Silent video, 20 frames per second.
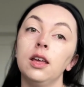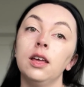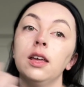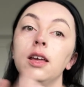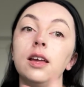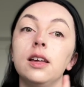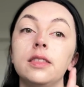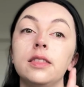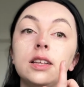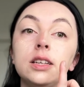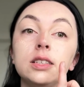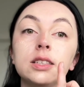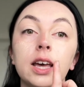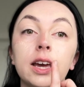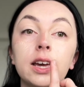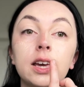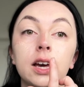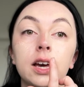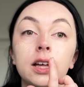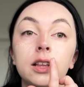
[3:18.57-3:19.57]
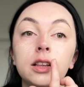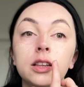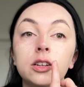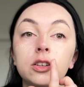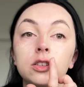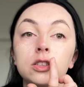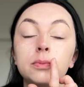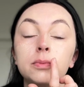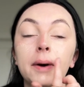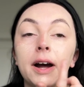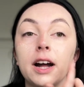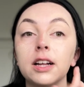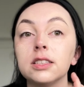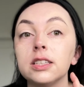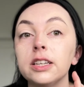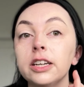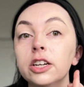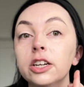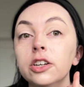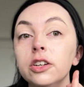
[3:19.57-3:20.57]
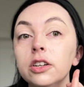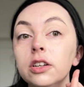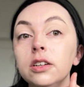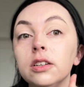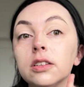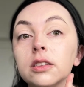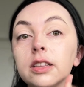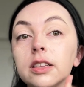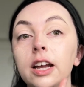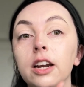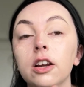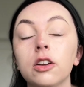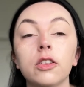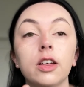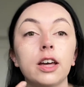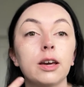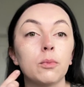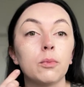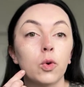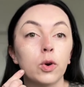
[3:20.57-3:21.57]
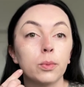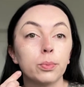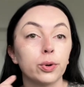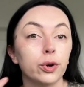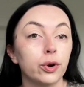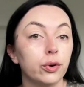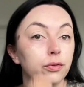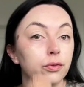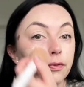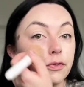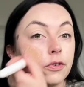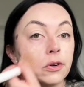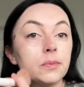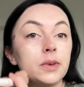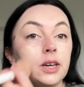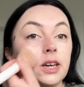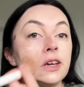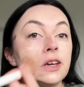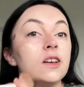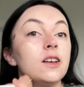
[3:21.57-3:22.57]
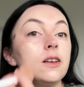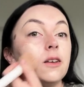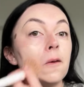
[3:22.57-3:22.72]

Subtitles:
in these like little spots here that are like more prone for me.